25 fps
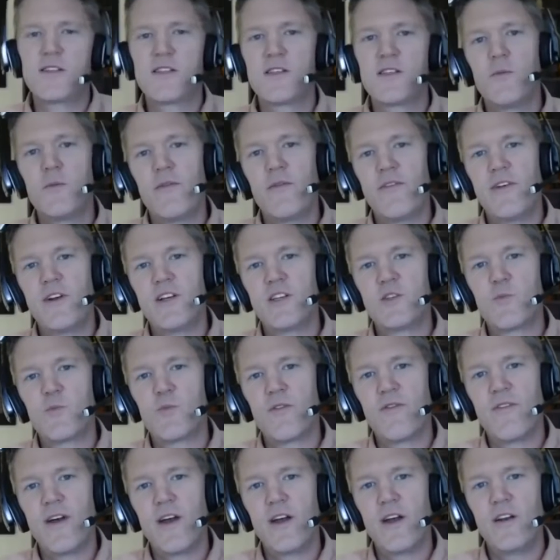some of it is
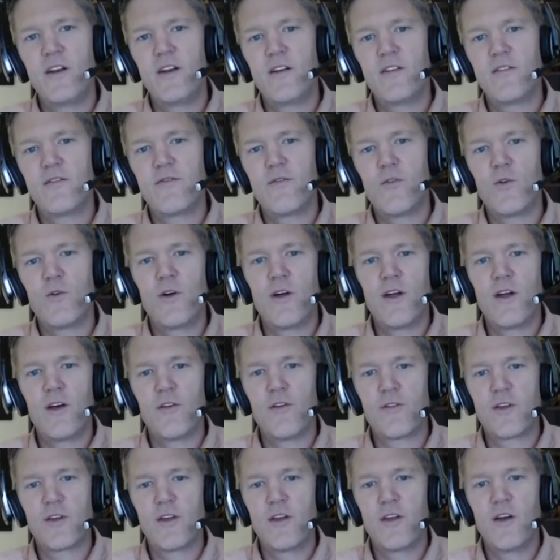providing it for a
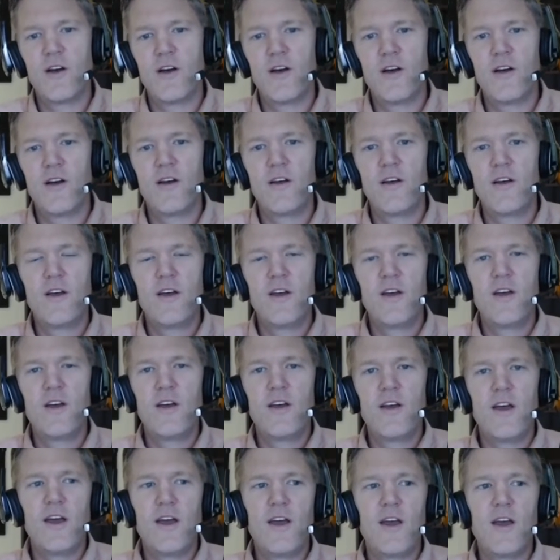
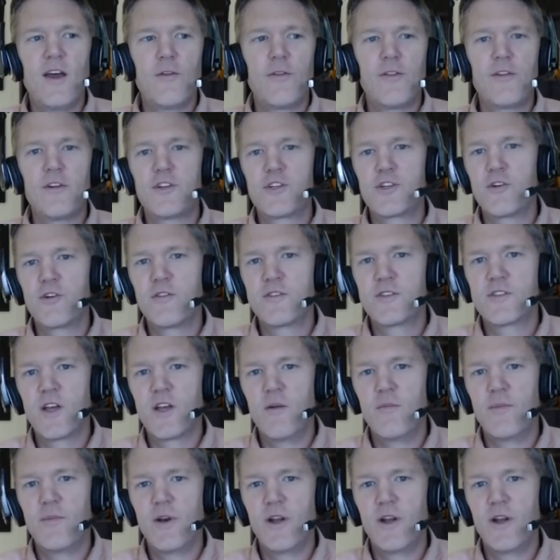health insurance company.